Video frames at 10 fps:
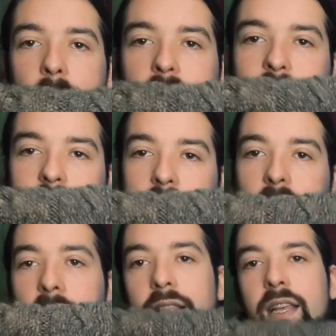but
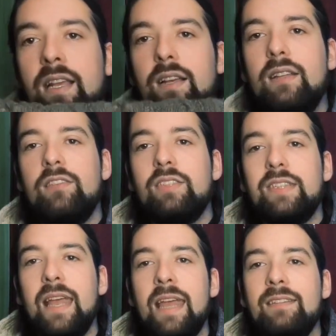I think it
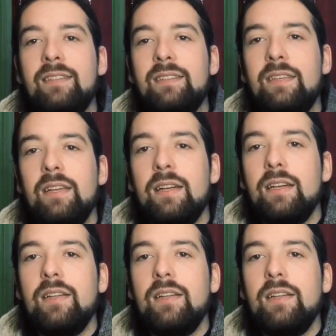just adds